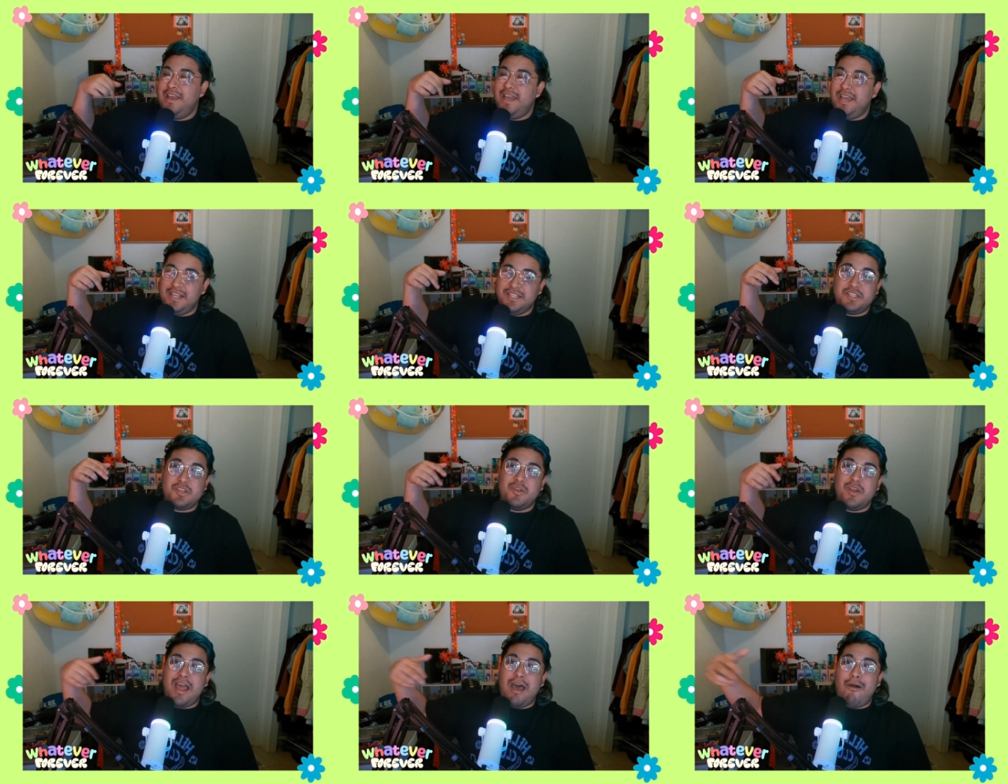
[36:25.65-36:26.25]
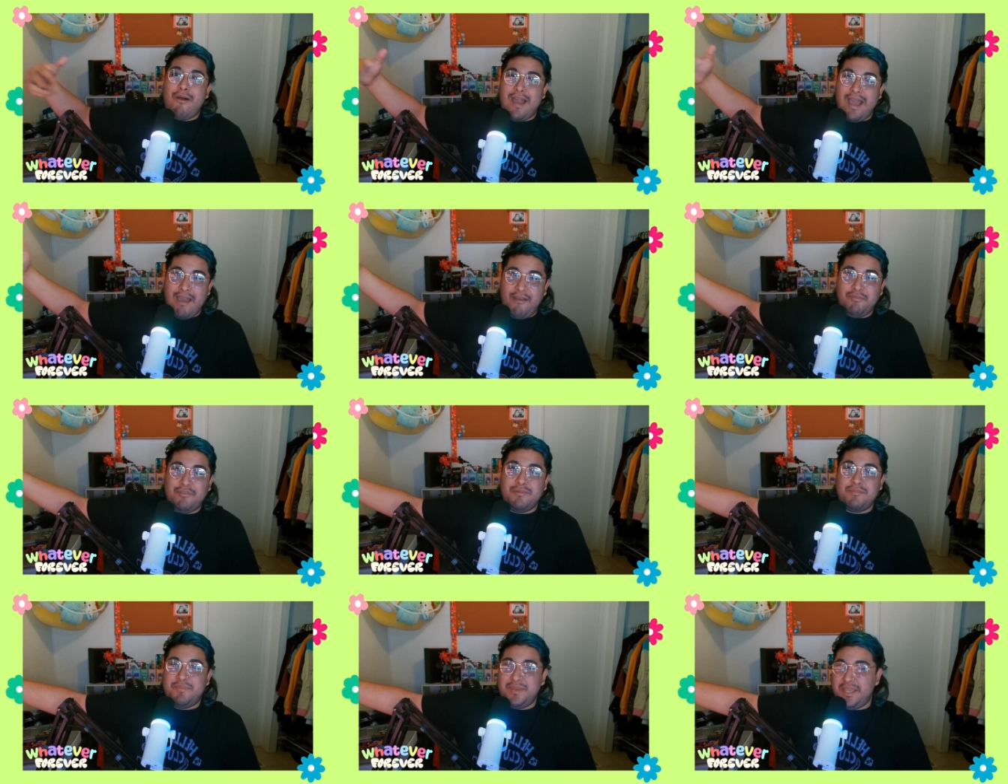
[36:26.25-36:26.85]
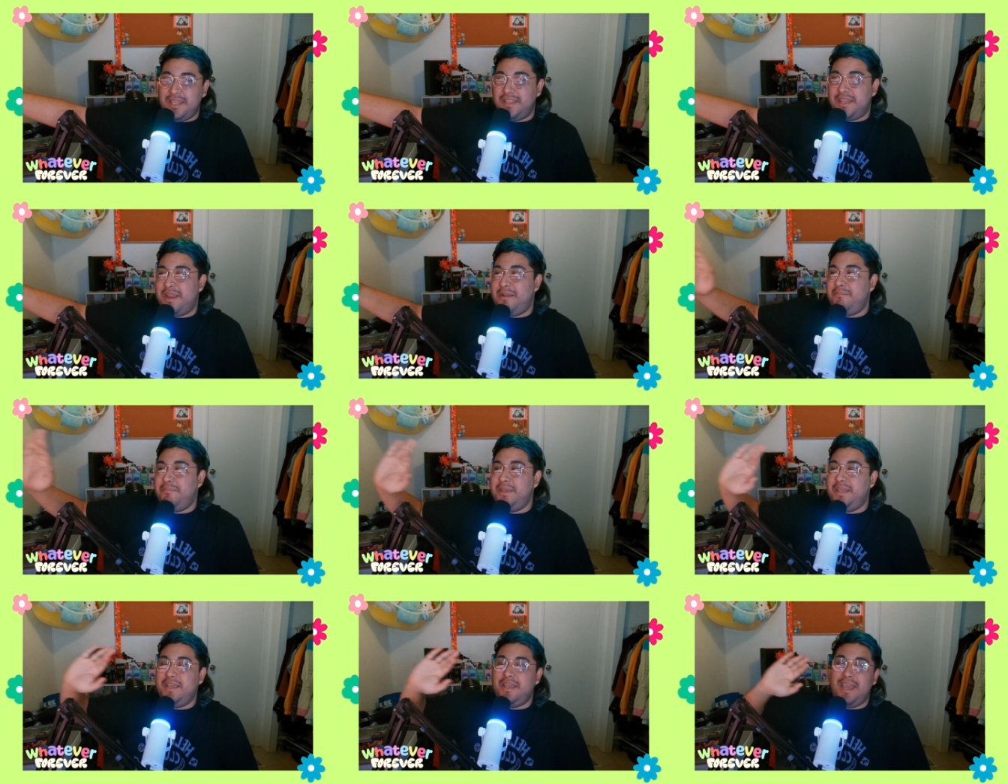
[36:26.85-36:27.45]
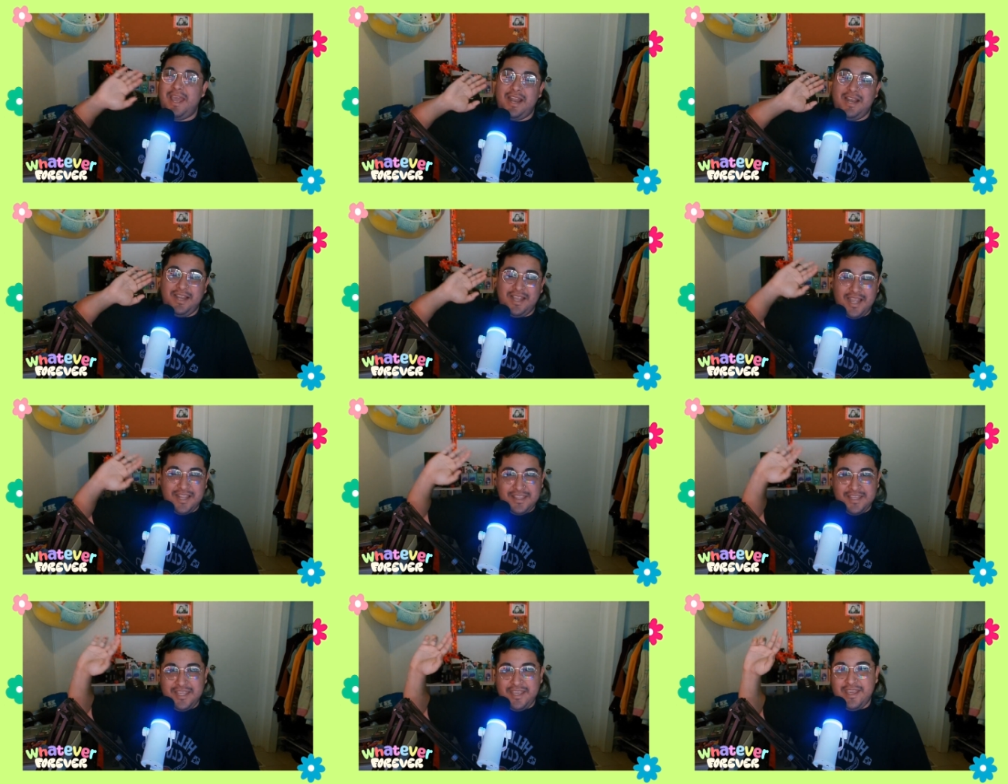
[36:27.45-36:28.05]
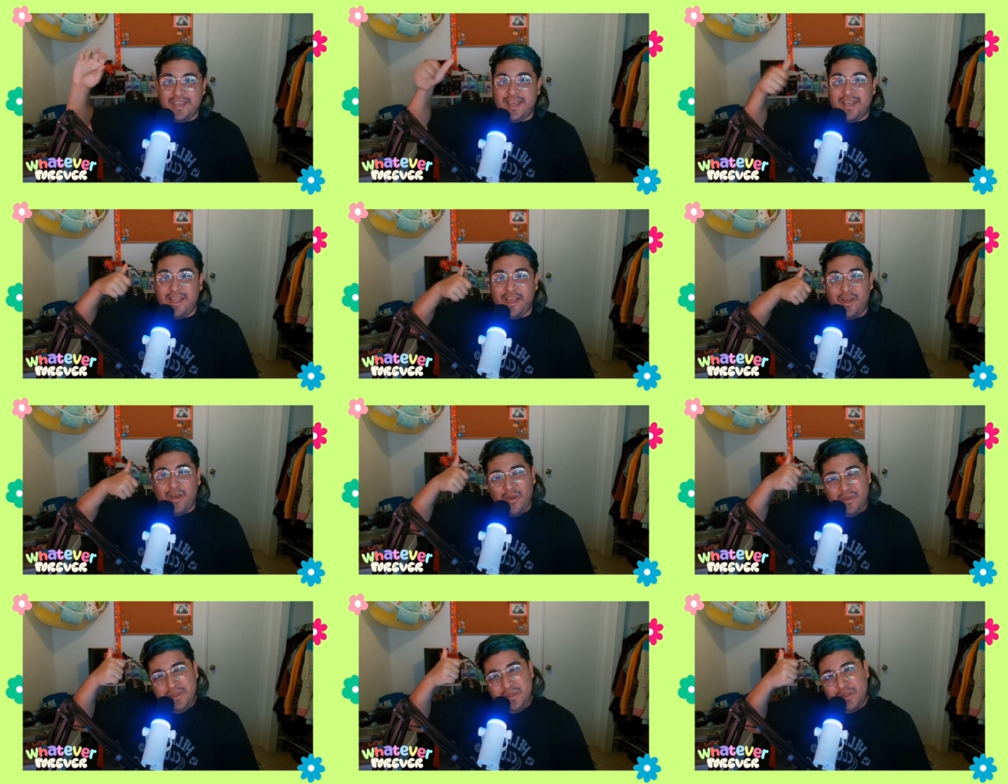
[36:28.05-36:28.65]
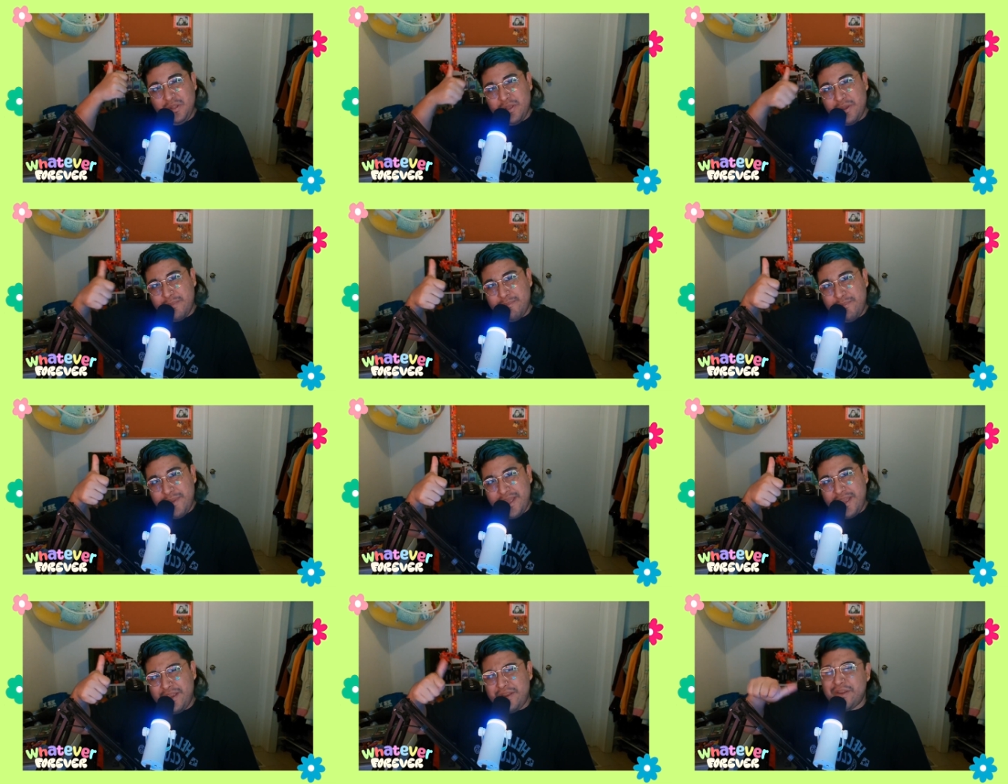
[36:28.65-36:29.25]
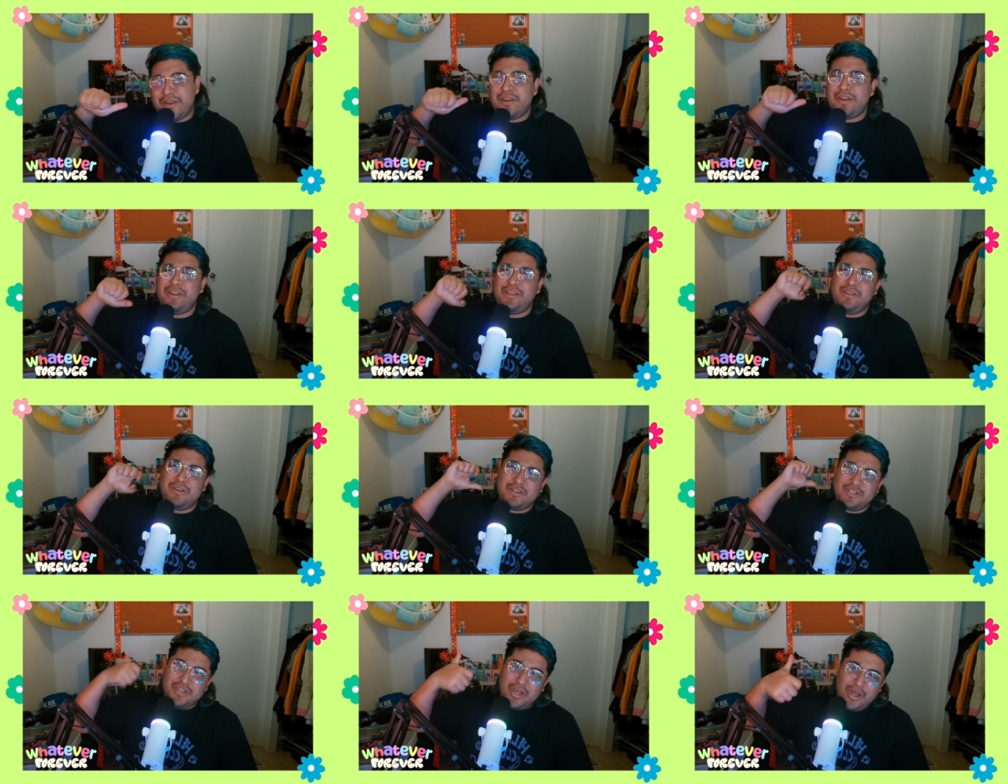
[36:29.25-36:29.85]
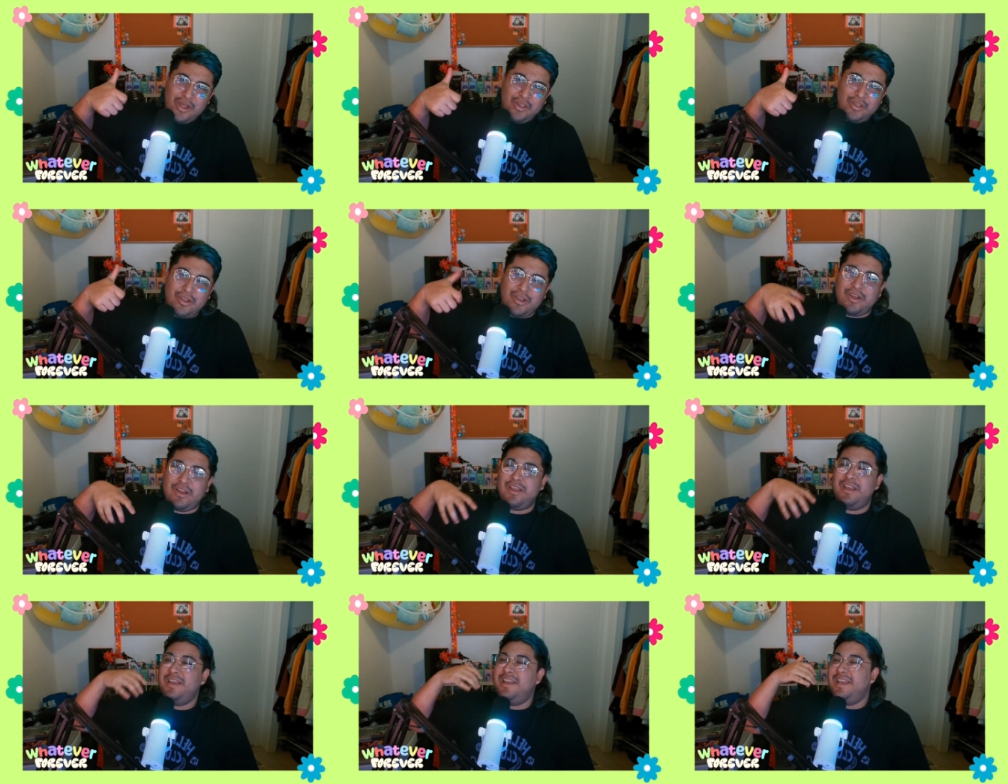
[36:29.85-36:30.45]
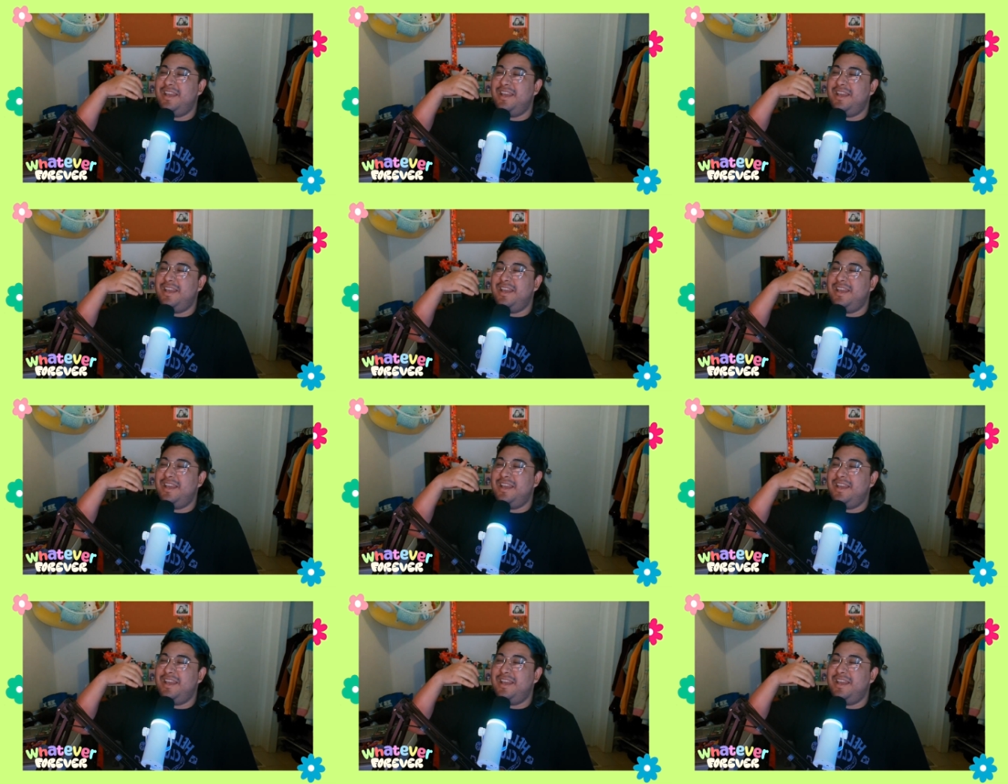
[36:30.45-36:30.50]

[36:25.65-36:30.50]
and so now I have to be there and be and get the uh, oh you look bigger, you're taller,